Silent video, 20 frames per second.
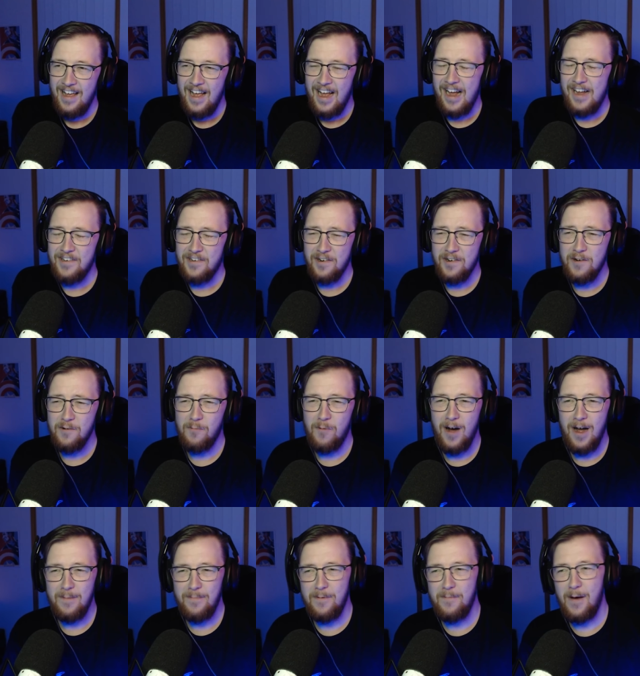I don't know
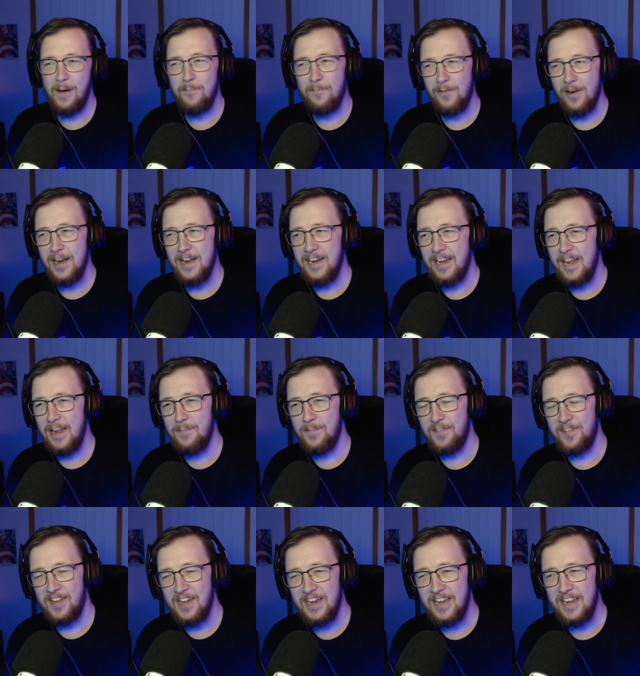why, but my brain
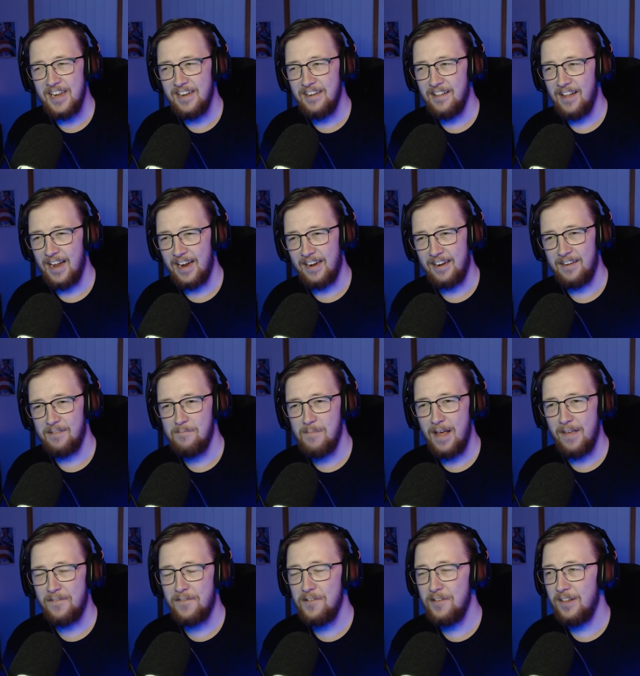keeps thinking like
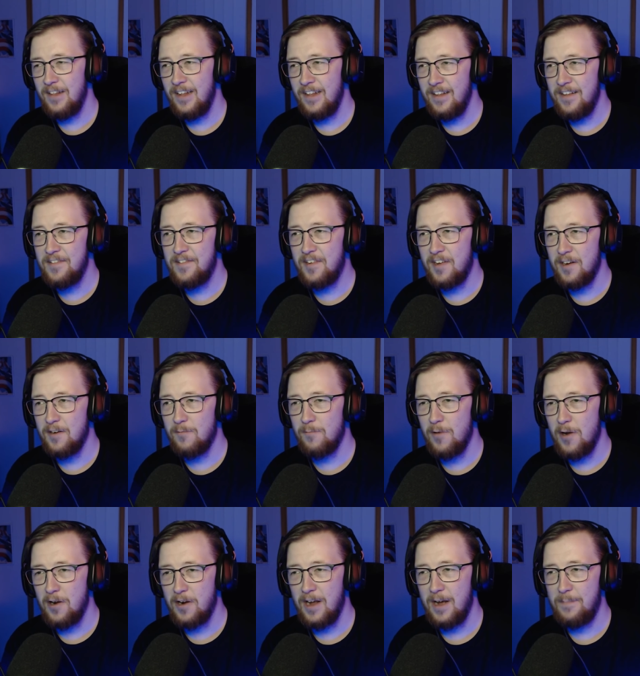Matthew Lillard's going to
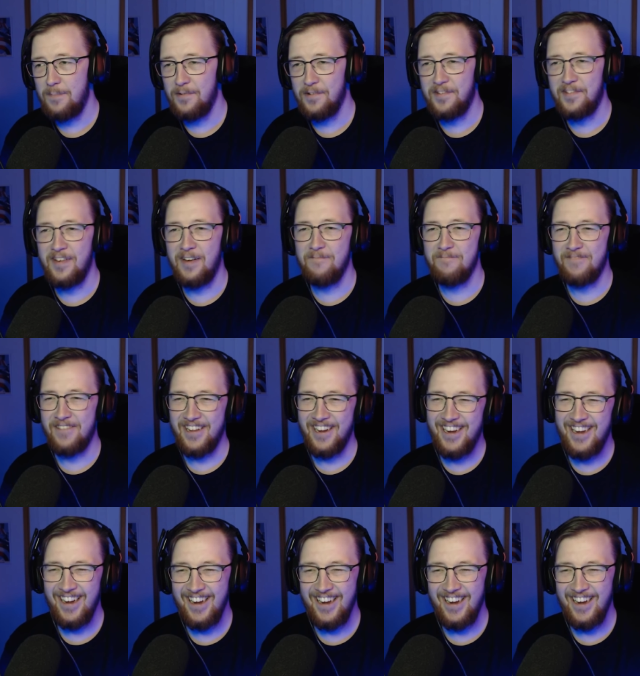rock up or something,